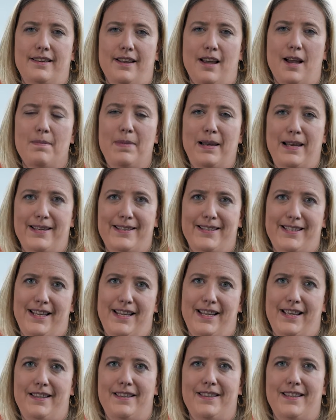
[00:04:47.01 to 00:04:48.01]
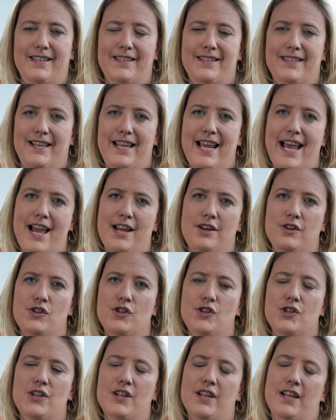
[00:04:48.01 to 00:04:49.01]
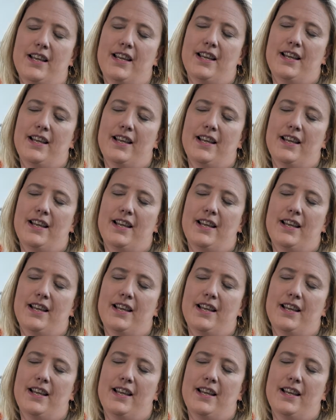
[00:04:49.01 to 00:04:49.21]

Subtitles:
liability that's alleged.